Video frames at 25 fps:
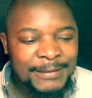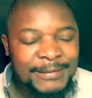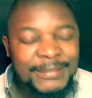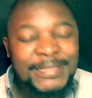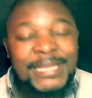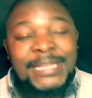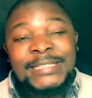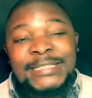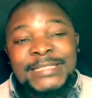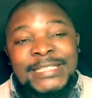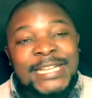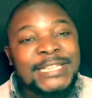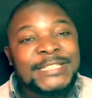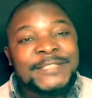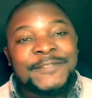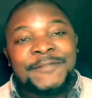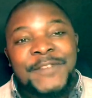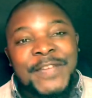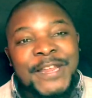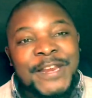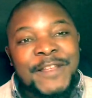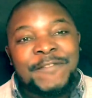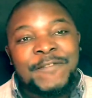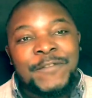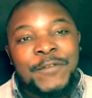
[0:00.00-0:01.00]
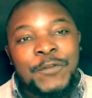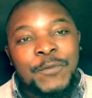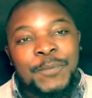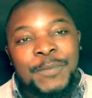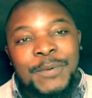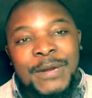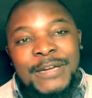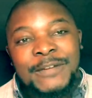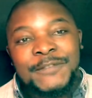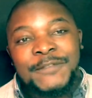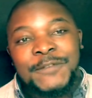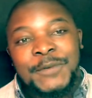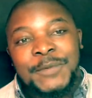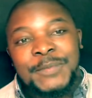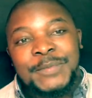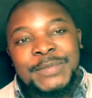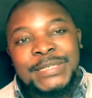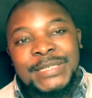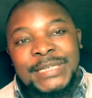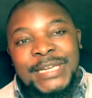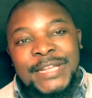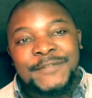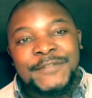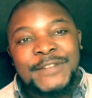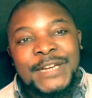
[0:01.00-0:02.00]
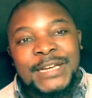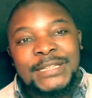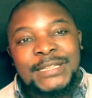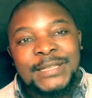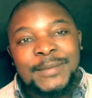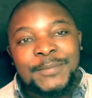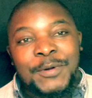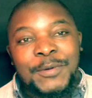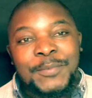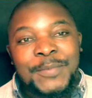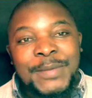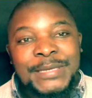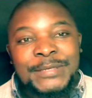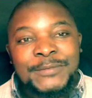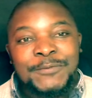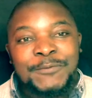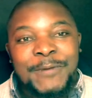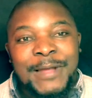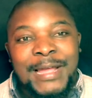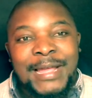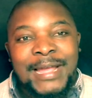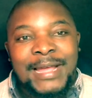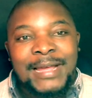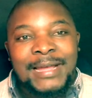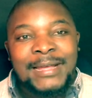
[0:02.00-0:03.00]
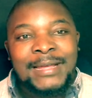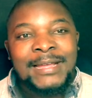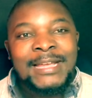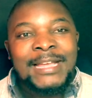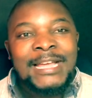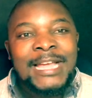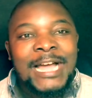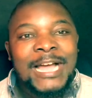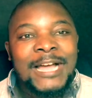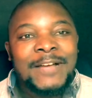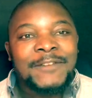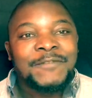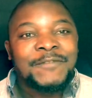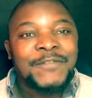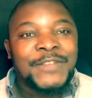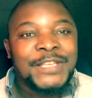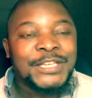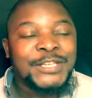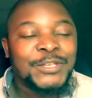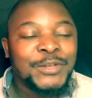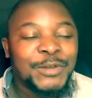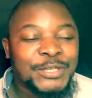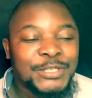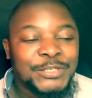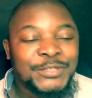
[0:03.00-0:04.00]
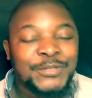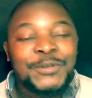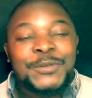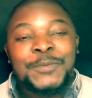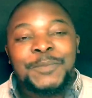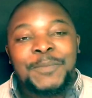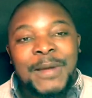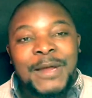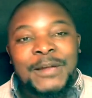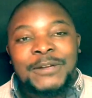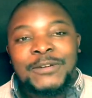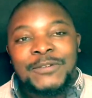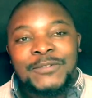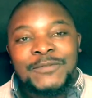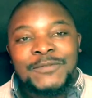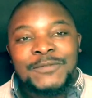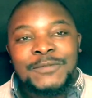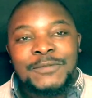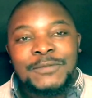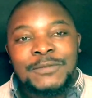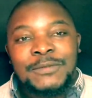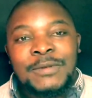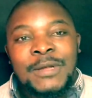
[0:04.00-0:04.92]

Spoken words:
There's just very few platforms left at the moment where video is not part of